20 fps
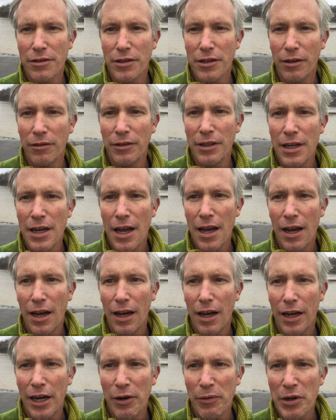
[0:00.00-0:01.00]
So
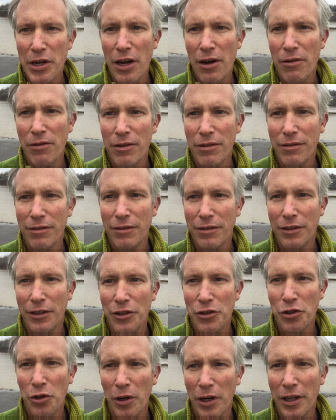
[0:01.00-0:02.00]
here we go.
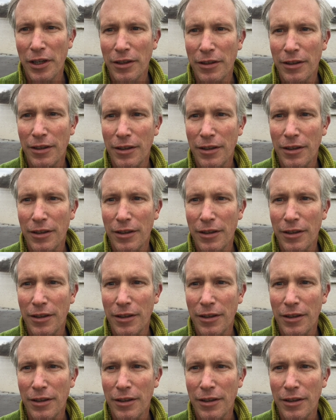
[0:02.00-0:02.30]
Enjoy.